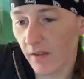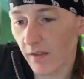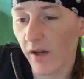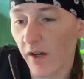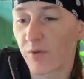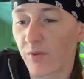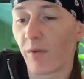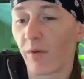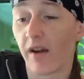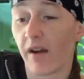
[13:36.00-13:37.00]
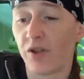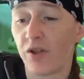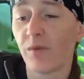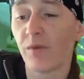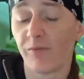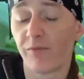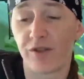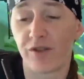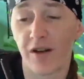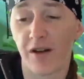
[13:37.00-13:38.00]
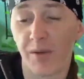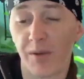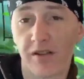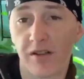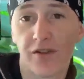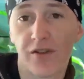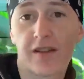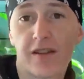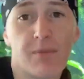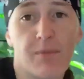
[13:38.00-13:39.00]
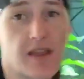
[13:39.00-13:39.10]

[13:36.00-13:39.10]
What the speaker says: Aquariums 101, I have 2 rope fish. They are buggers for escaping.